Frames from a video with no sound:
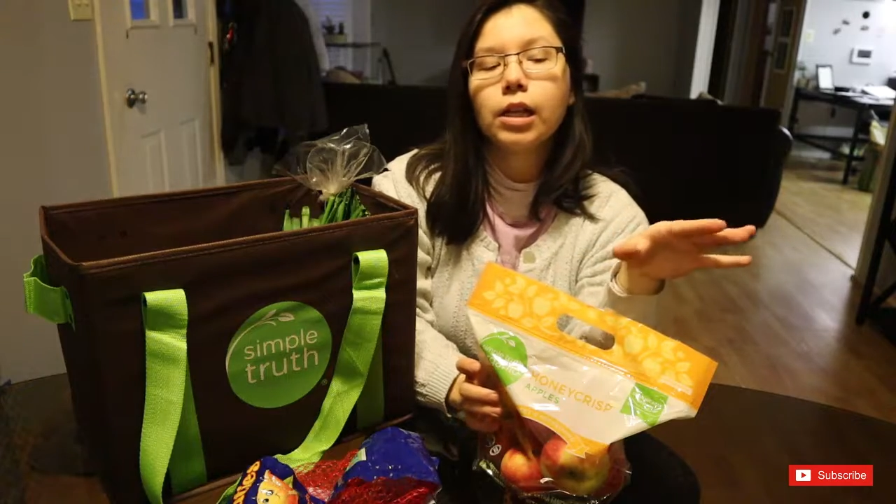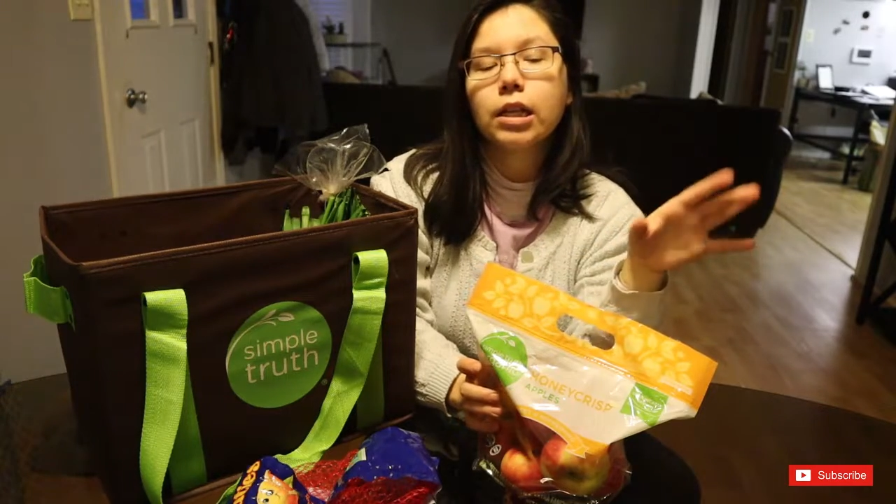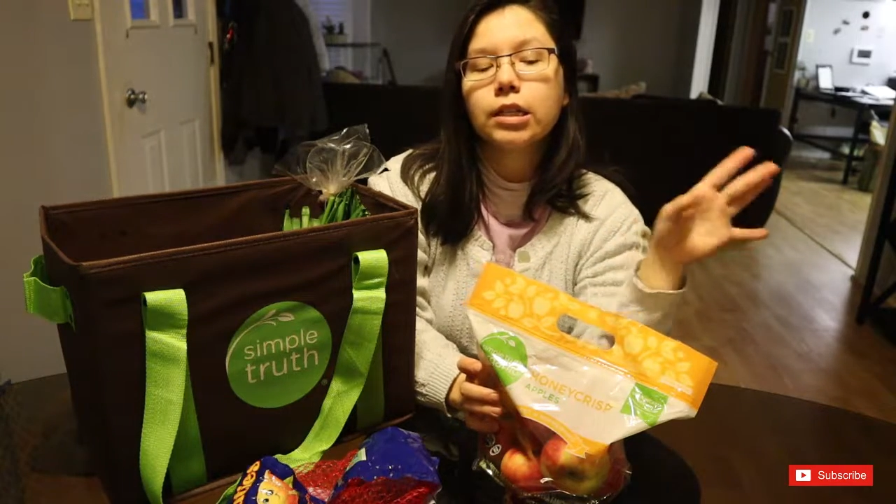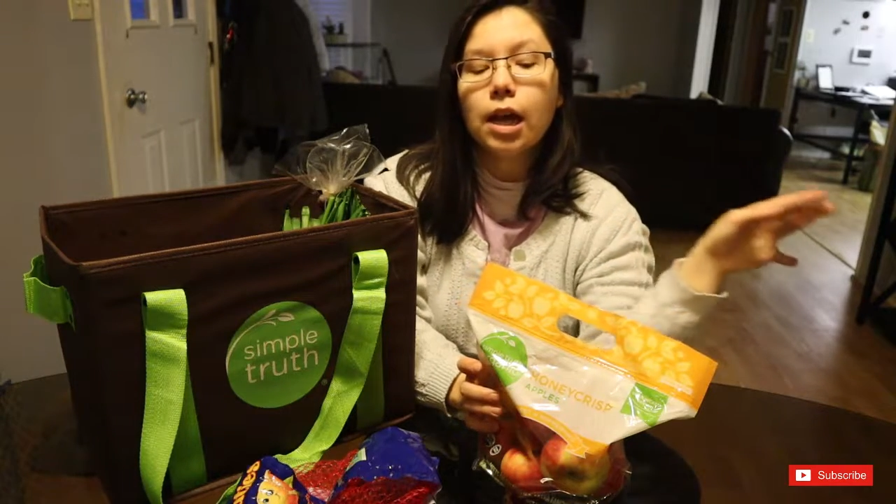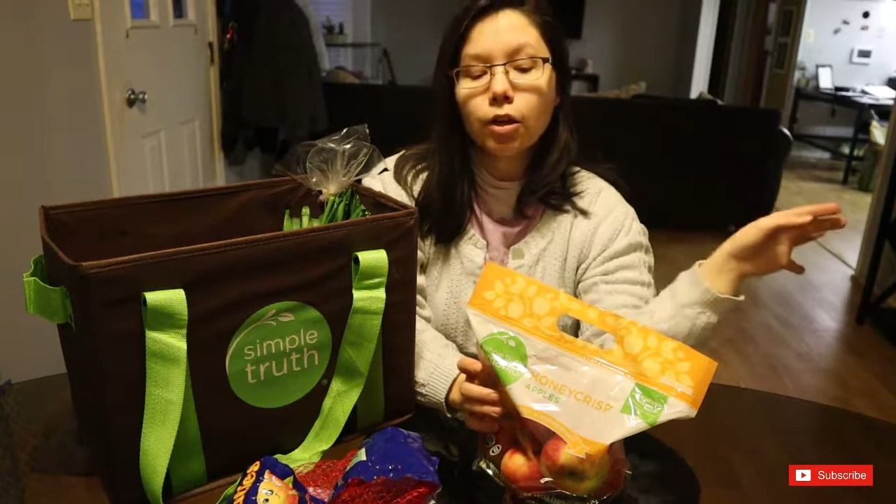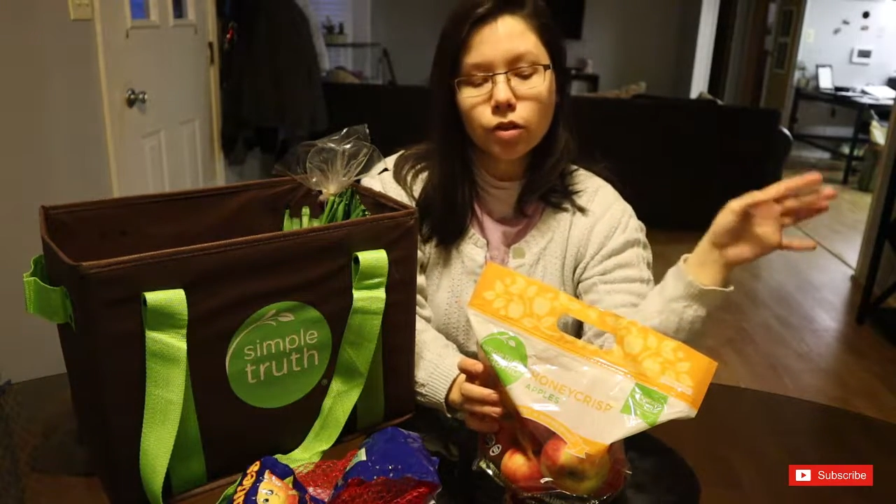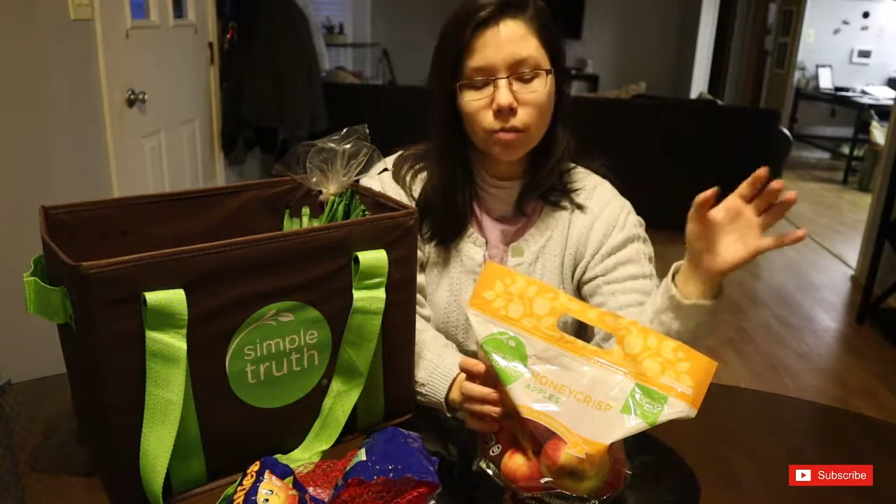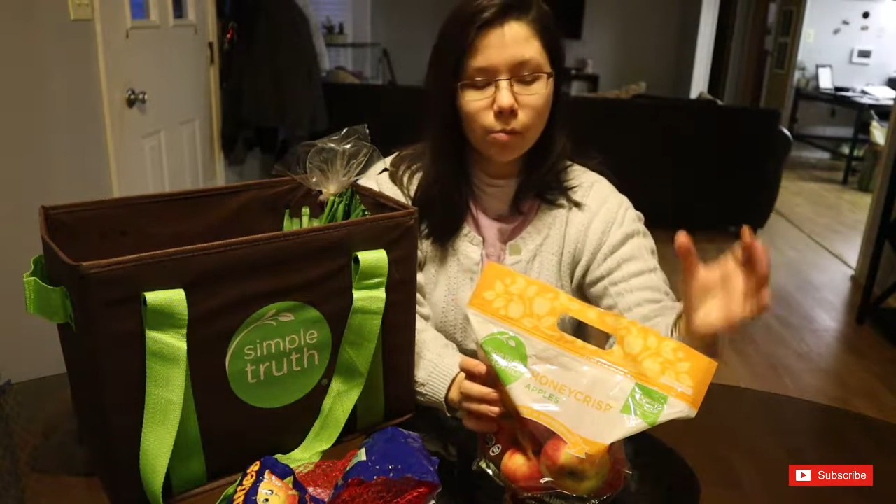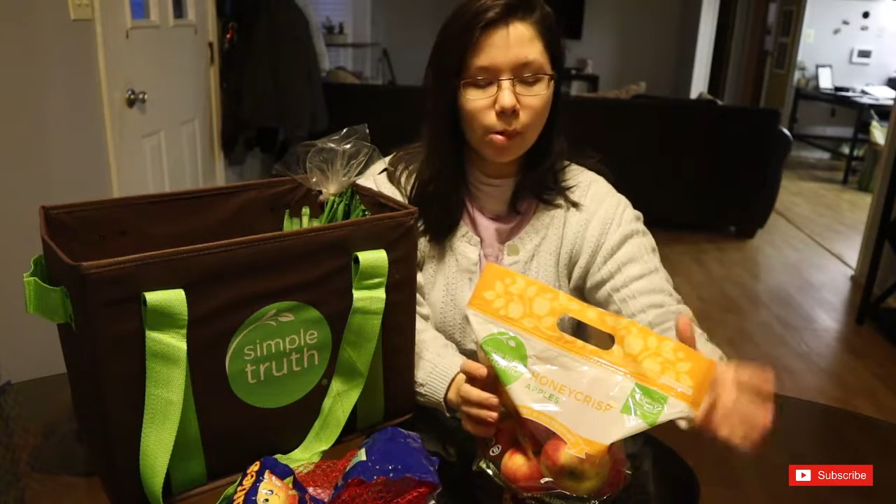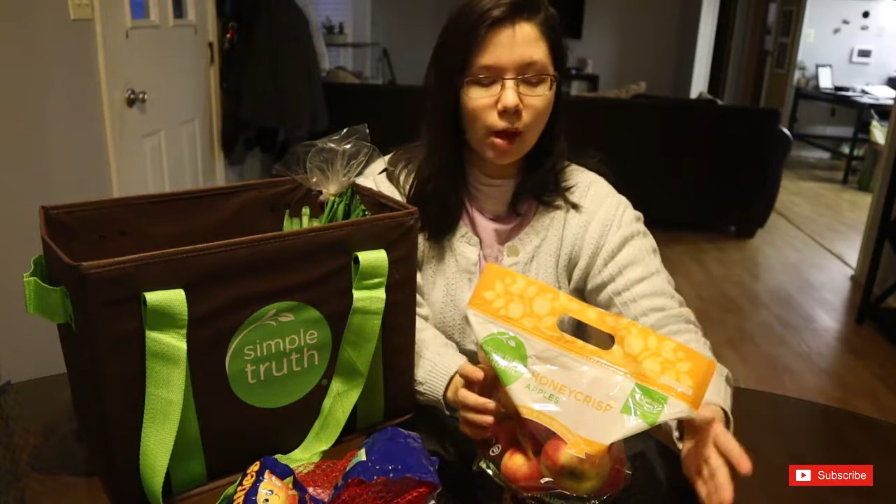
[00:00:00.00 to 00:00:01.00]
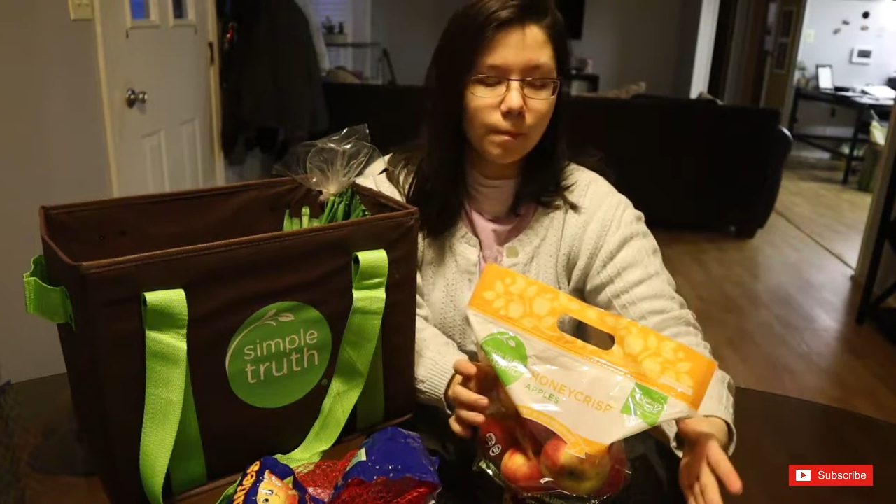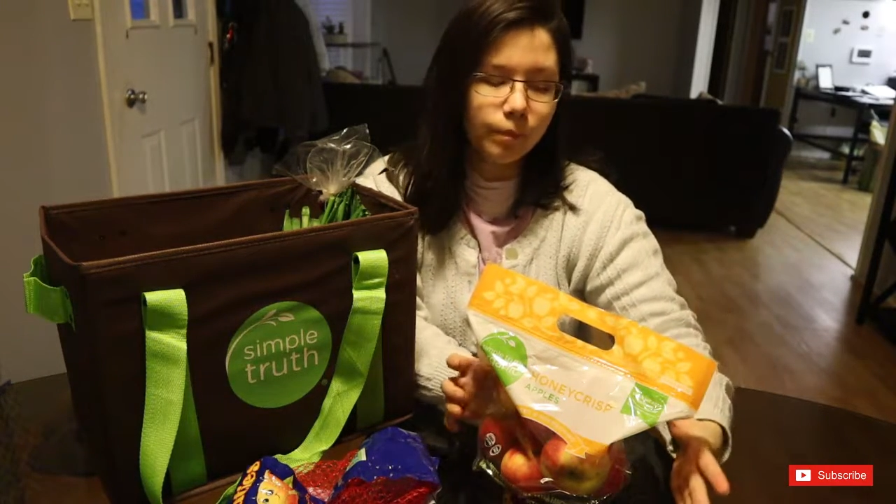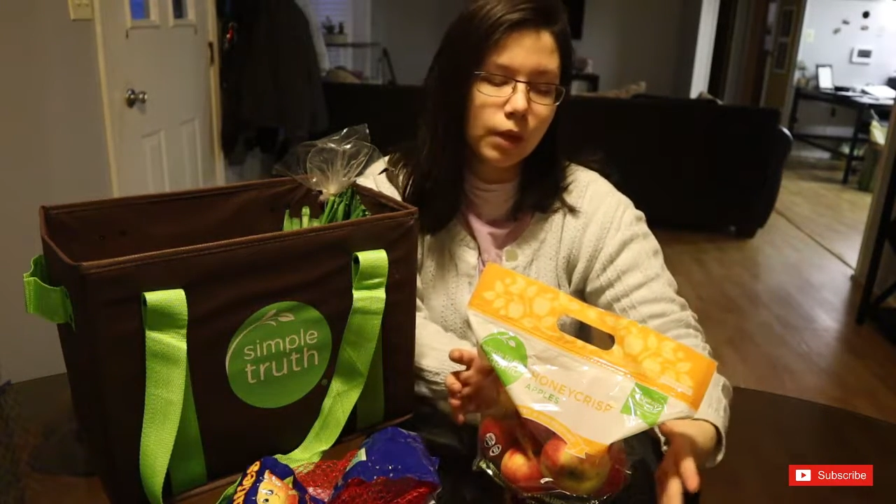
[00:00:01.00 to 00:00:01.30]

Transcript: in the section, but